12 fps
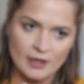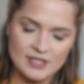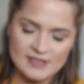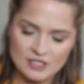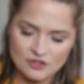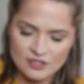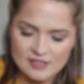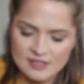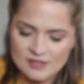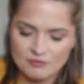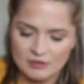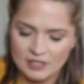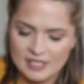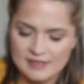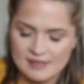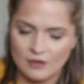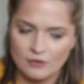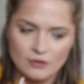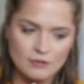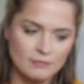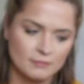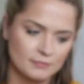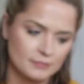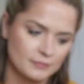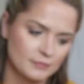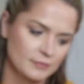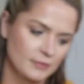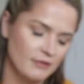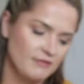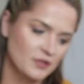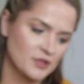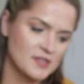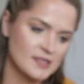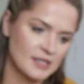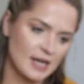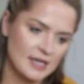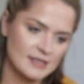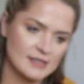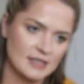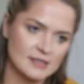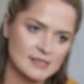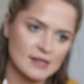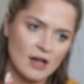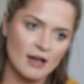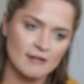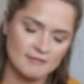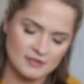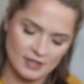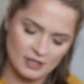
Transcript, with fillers: The citrus is really subtle. Feels nice and soft.